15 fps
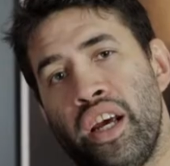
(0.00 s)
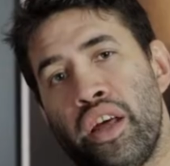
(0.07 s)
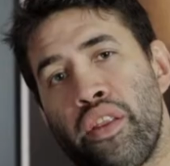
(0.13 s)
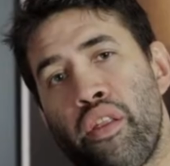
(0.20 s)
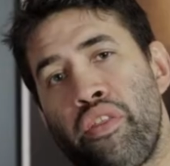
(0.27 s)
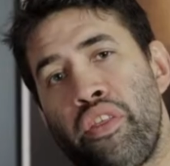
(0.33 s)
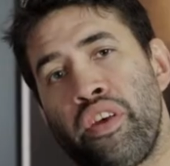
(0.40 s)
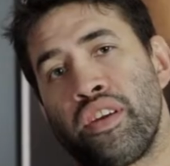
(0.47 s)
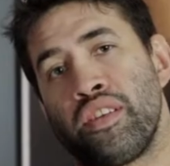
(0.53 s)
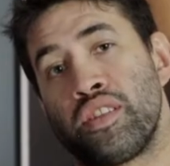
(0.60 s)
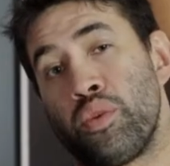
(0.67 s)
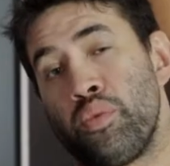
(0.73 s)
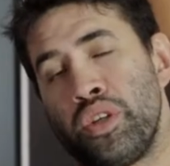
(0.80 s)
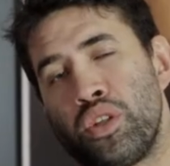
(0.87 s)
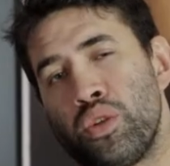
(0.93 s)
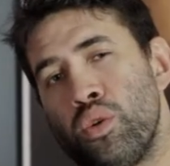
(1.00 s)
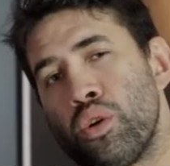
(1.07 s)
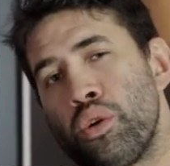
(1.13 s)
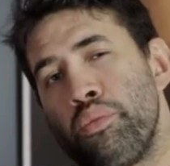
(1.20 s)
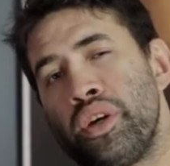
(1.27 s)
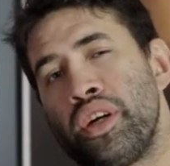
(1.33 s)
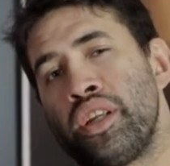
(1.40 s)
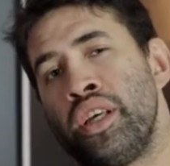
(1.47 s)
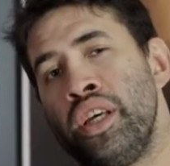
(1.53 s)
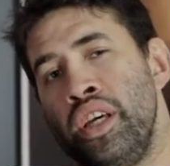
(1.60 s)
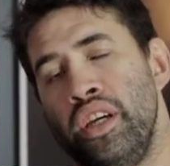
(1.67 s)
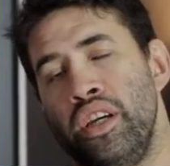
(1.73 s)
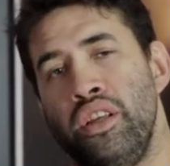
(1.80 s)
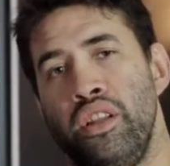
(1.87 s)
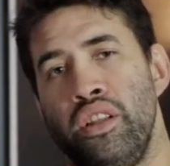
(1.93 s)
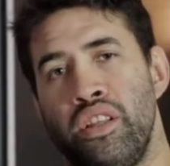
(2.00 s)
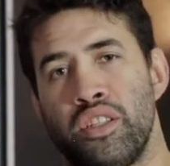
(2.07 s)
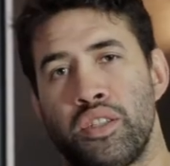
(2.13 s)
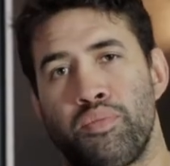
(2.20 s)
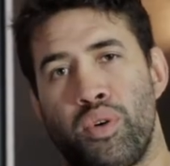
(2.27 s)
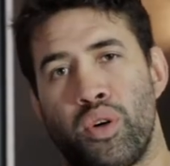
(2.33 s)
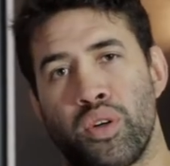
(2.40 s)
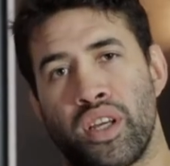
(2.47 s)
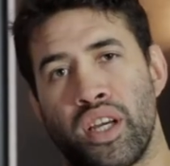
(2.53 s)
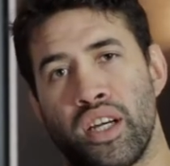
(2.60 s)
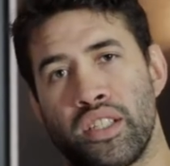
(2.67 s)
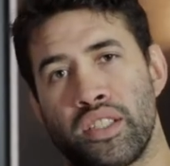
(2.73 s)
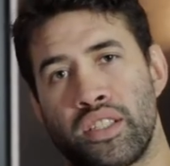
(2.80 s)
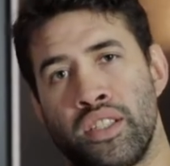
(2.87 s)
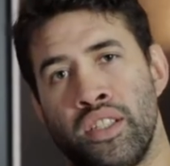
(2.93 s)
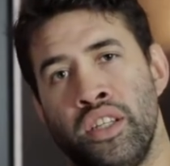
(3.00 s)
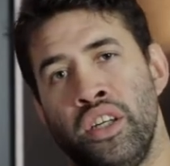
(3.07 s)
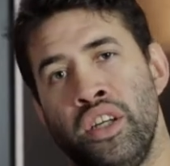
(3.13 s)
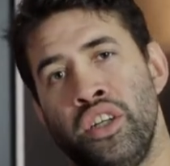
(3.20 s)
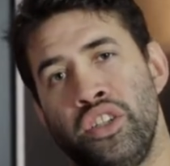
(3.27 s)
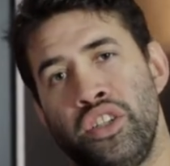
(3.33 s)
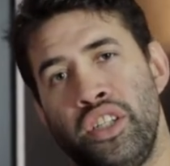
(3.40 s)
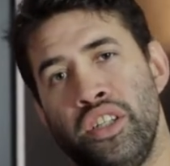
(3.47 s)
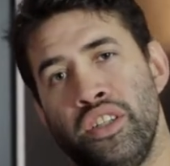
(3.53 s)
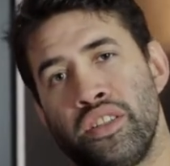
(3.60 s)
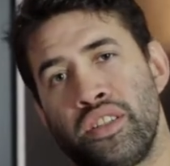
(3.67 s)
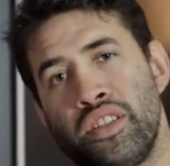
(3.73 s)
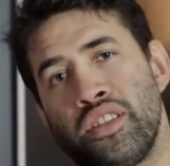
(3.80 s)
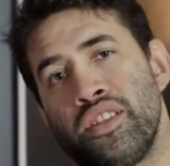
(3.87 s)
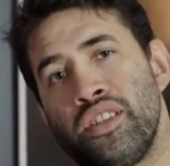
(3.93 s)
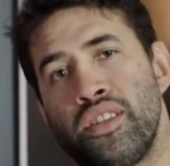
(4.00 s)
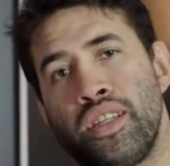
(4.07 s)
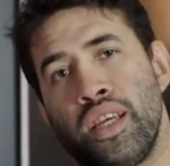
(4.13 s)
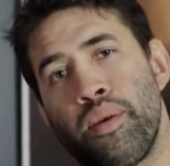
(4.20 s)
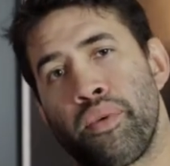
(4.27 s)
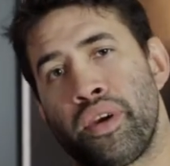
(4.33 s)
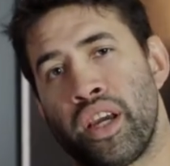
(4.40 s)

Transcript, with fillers: other things that we talk about in this podcast. Cheers, this is Sam